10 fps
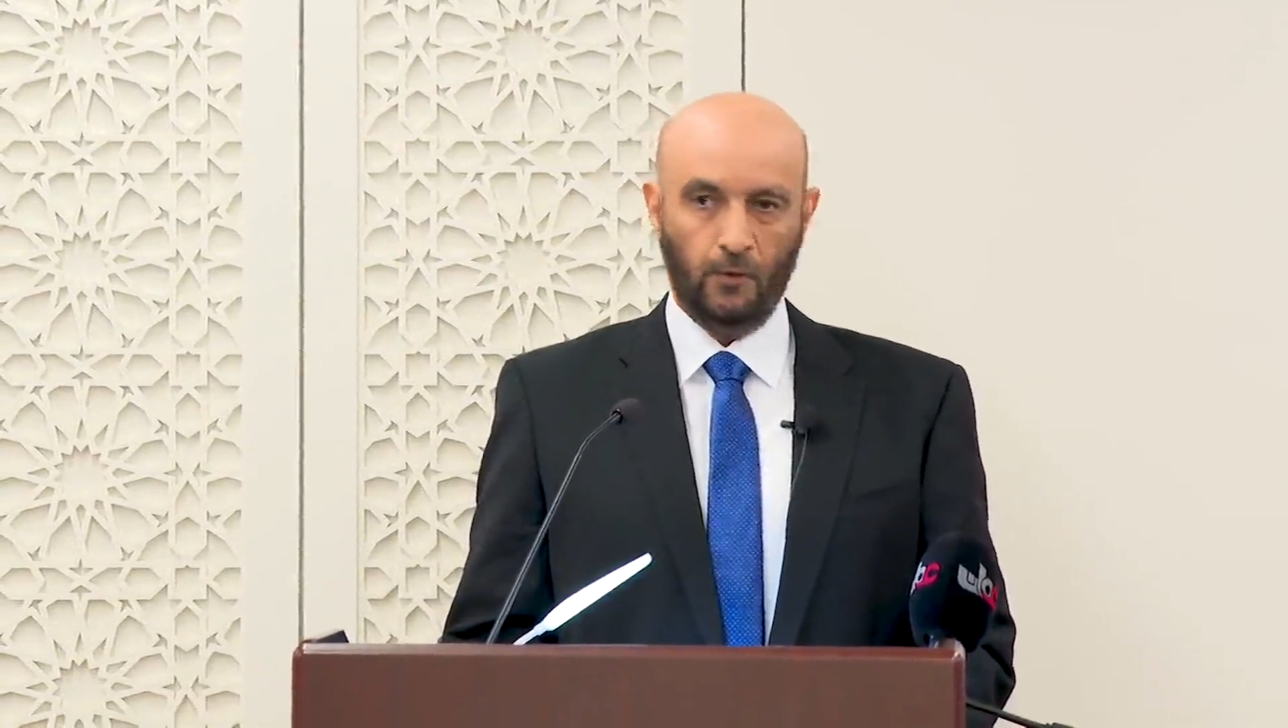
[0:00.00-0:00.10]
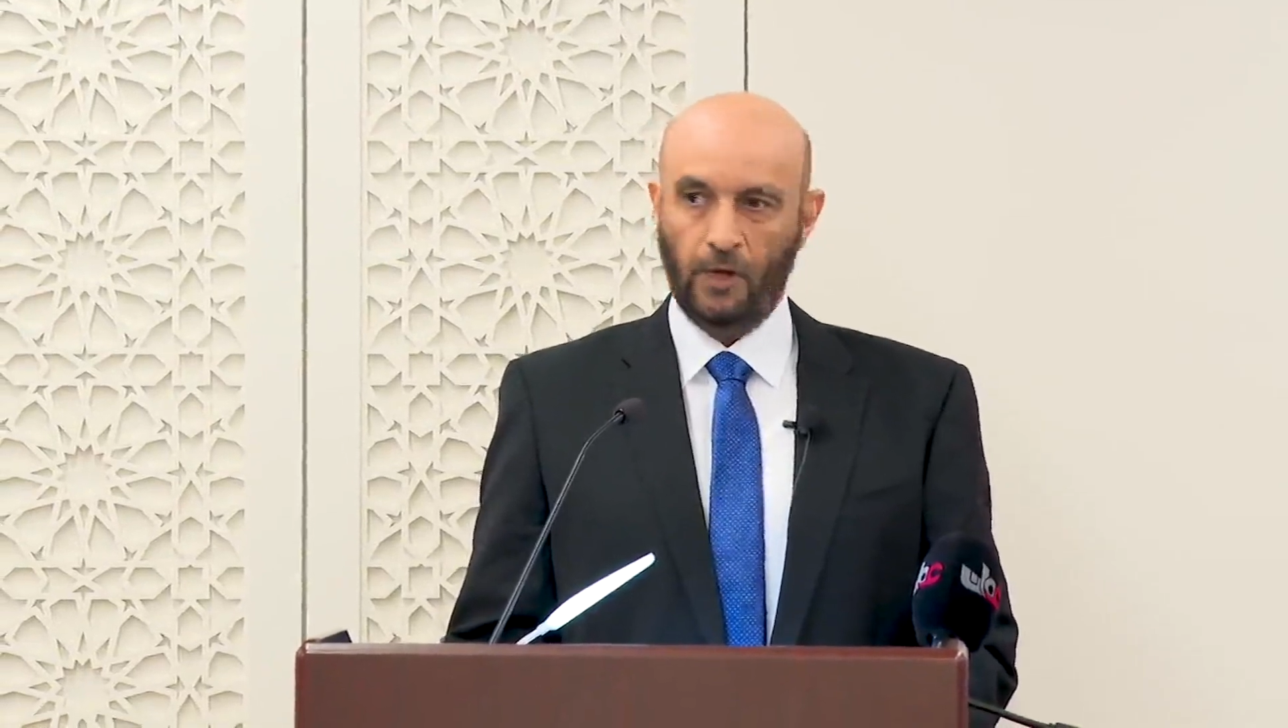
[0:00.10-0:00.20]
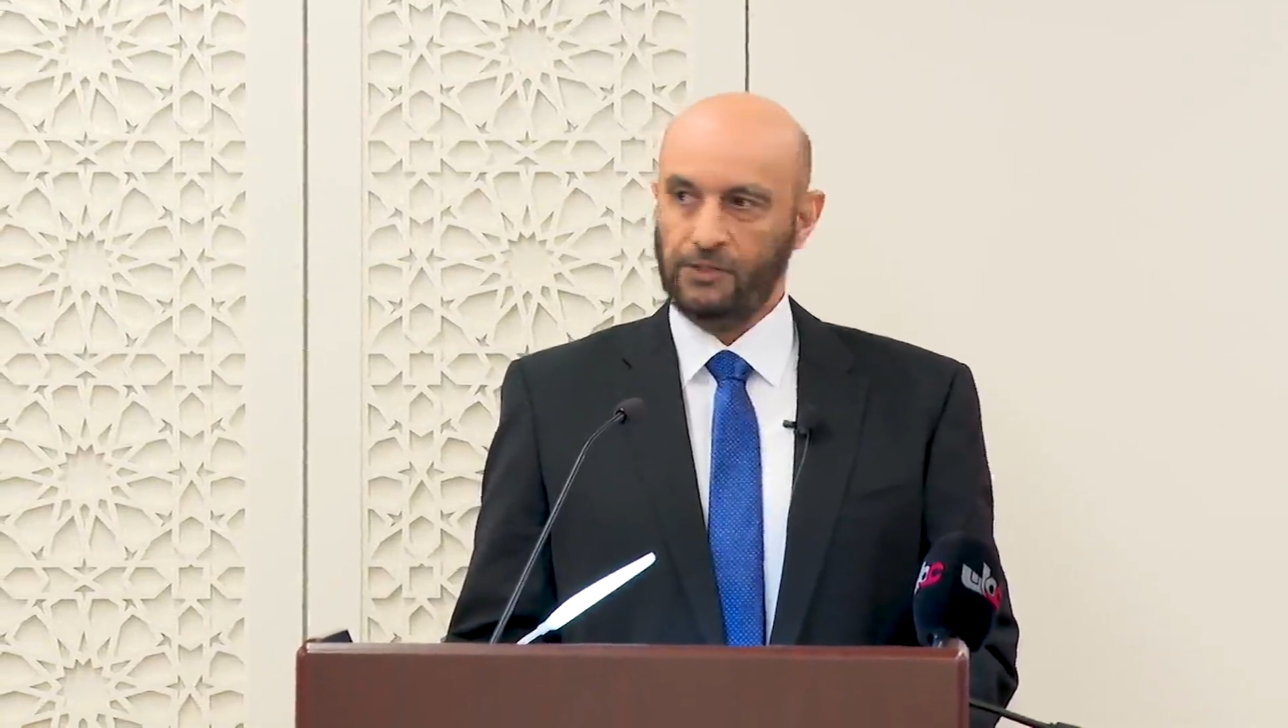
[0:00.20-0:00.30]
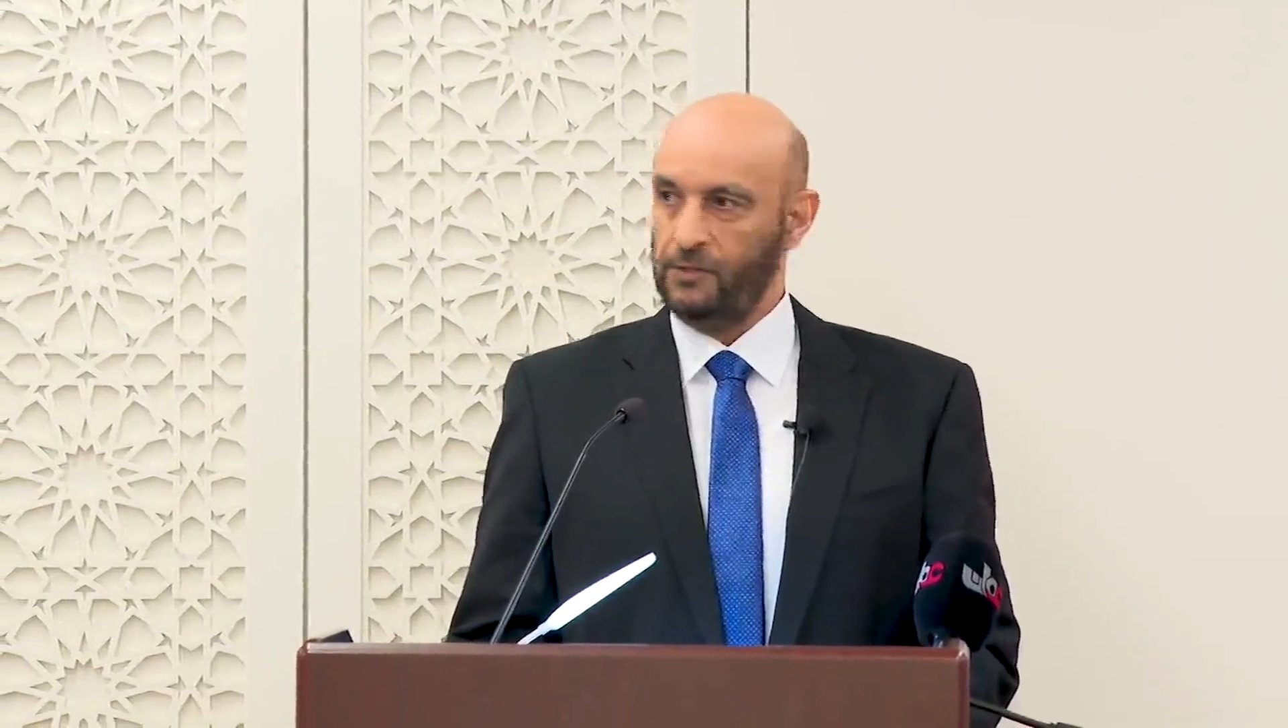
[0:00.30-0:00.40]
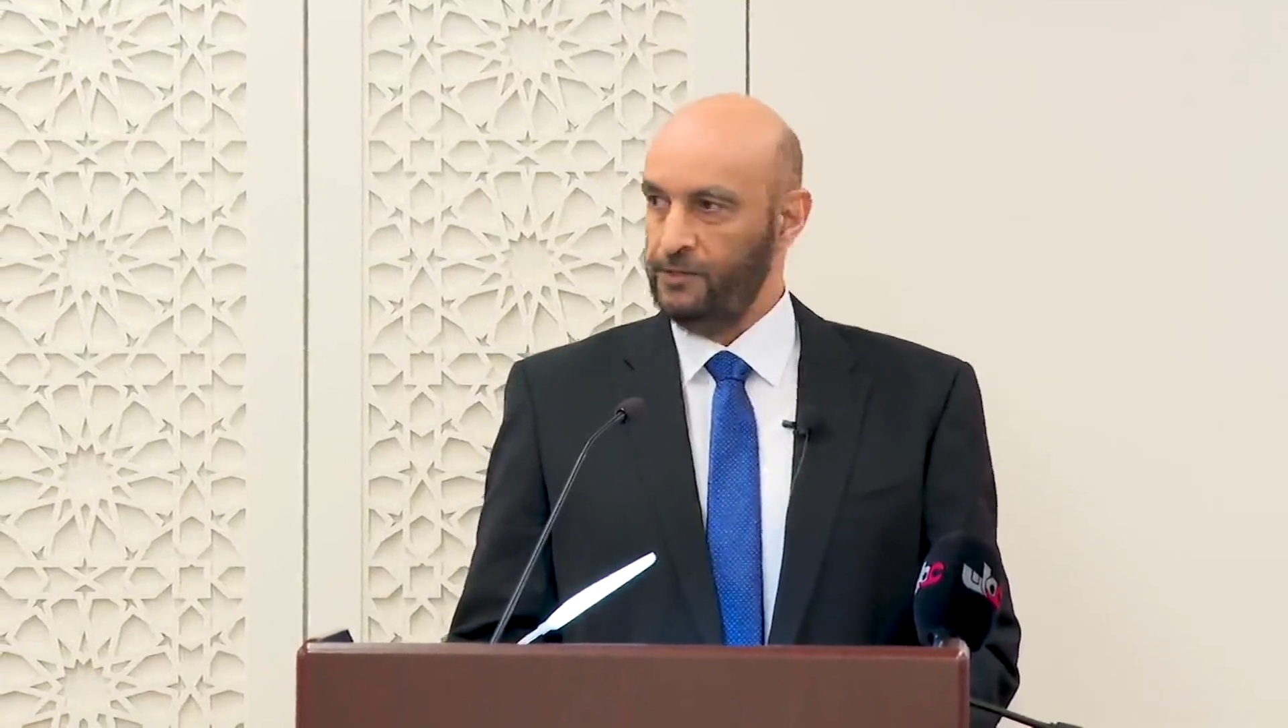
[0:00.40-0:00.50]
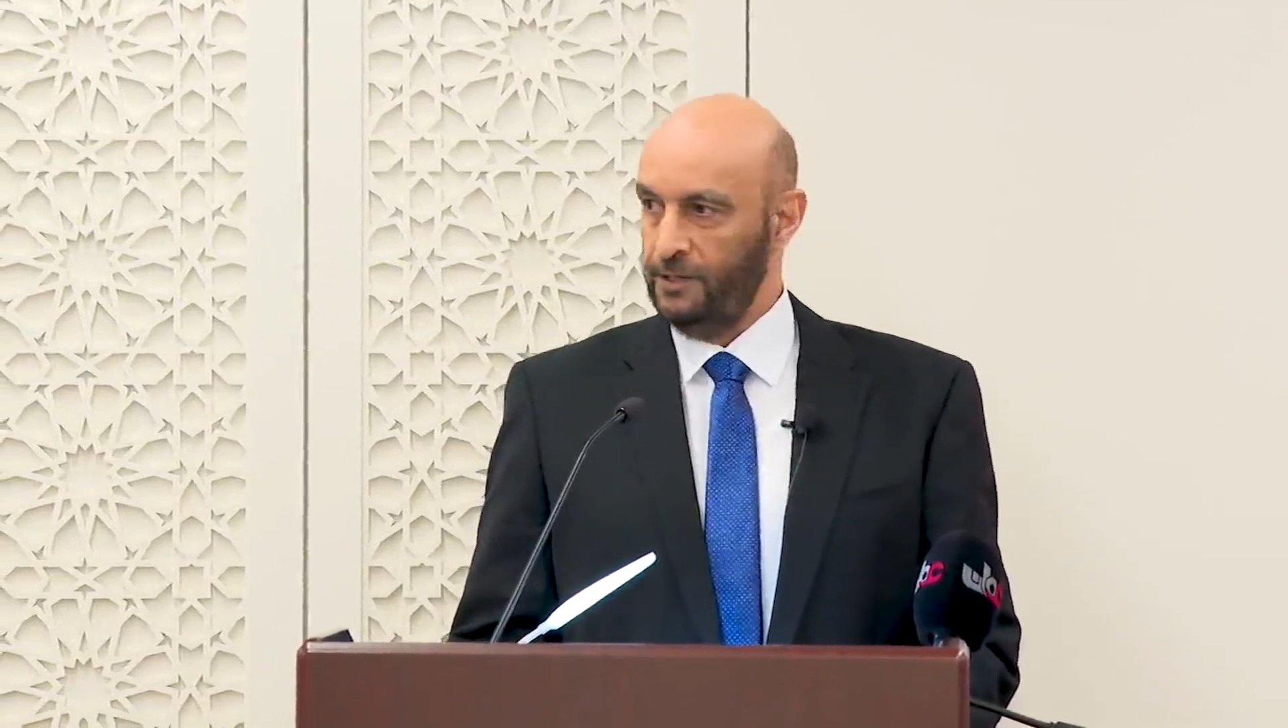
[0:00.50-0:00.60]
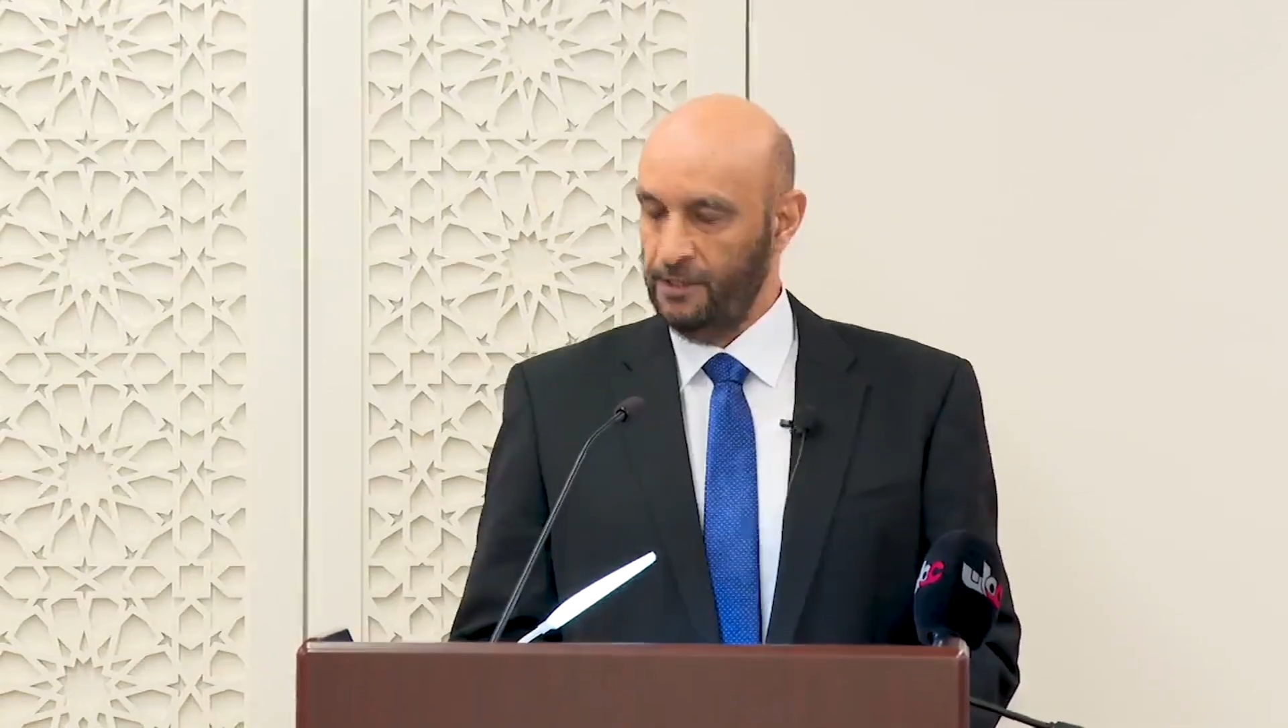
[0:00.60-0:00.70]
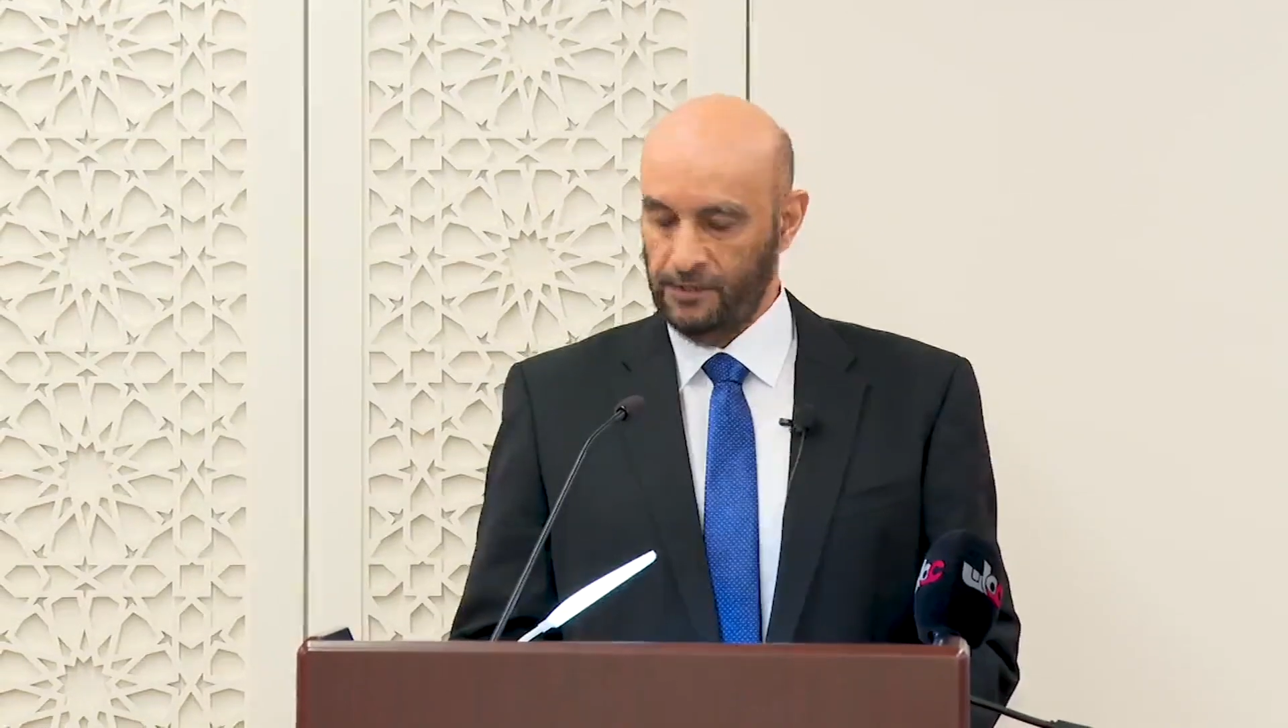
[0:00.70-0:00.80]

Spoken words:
Washington,